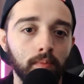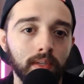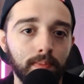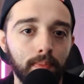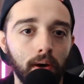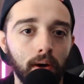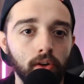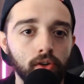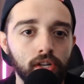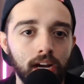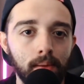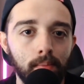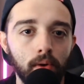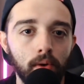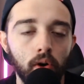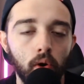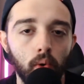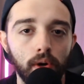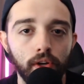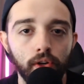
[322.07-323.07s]
from
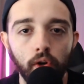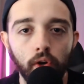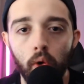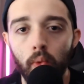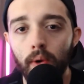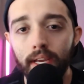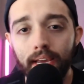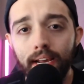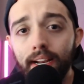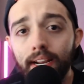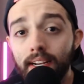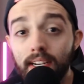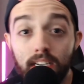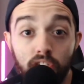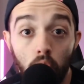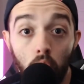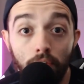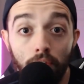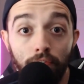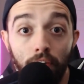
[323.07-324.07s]
Spelljammer, or you don't want to get into
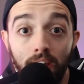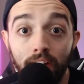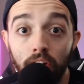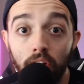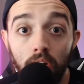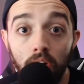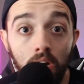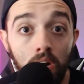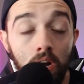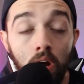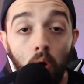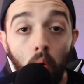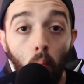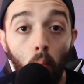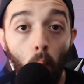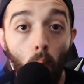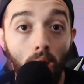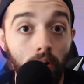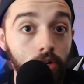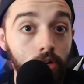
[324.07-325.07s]
Starfinder,
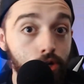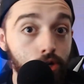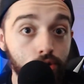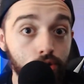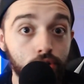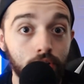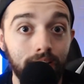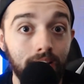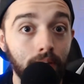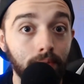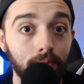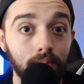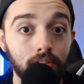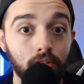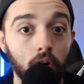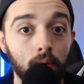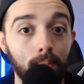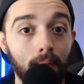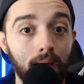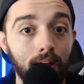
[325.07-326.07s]
why don't you check out the
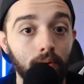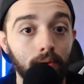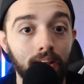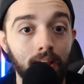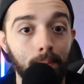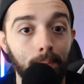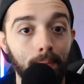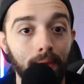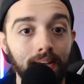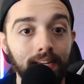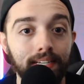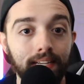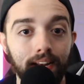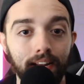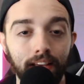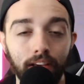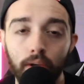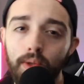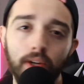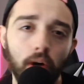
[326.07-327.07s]
Dark Matter campaign setting?